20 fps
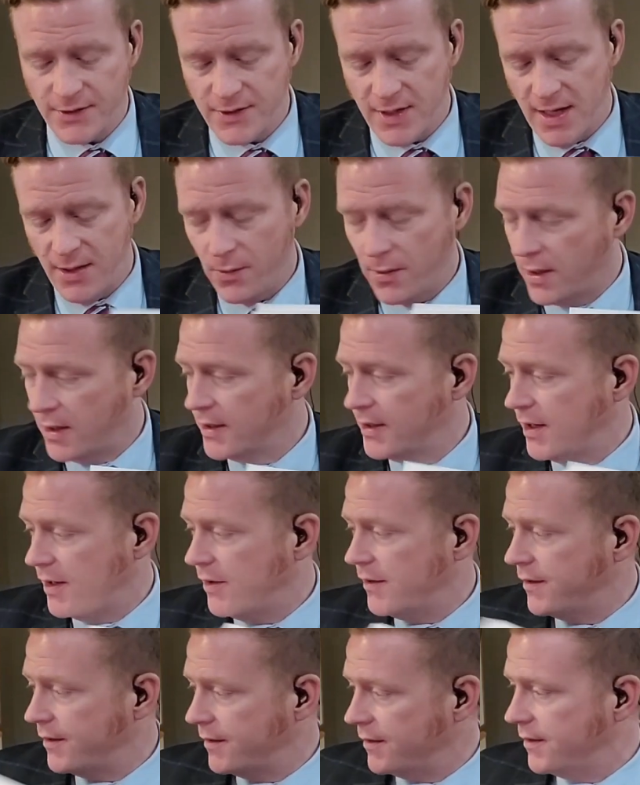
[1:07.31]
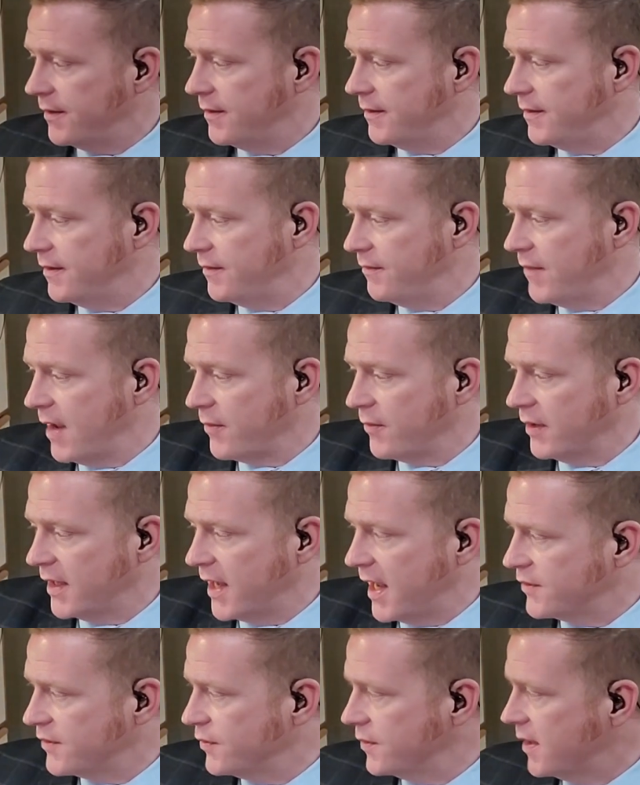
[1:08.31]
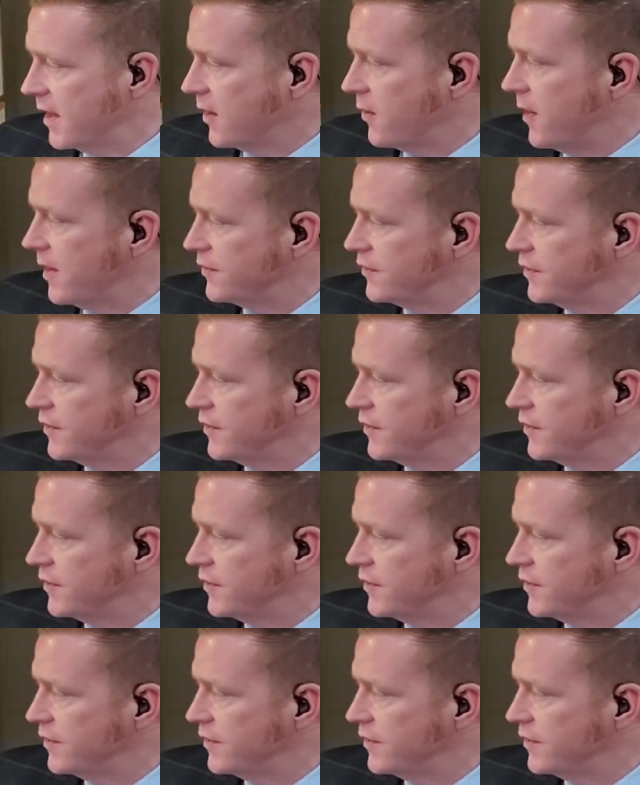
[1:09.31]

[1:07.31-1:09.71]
saying, well, you know, they're not really answering that